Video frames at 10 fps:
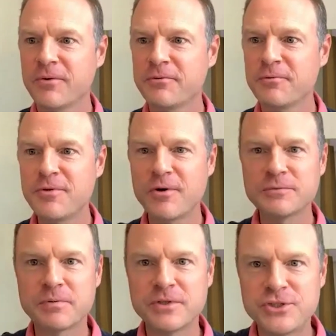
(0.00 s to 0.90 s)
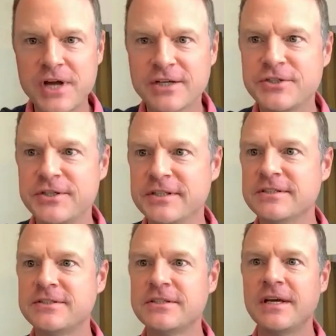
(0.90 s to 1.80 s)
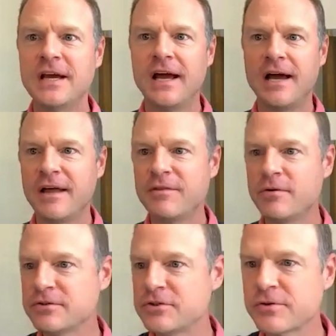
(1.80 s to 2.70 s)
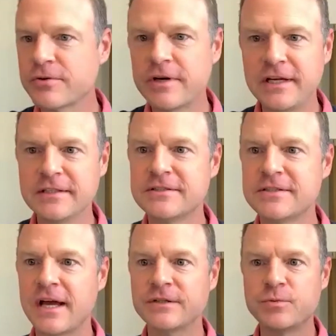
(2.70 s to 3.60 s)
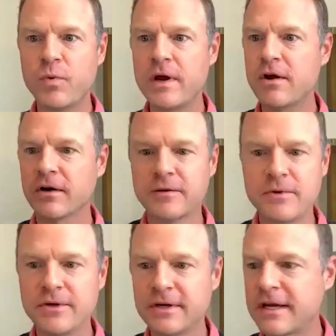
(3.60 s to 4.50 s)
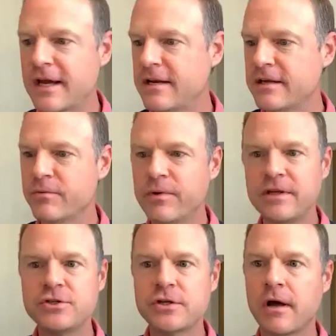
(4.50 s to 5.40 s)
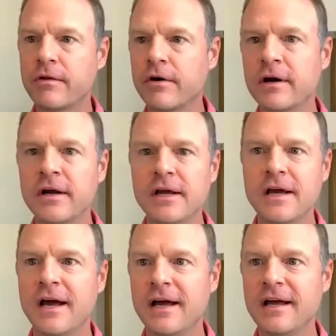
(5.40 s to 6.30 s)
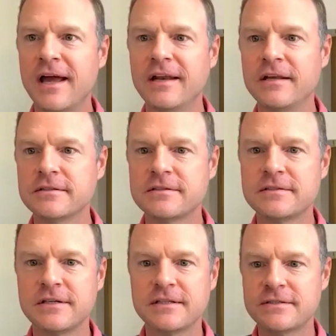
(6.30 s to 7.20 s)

through those projections and those screens as we are communicating with each other, and it's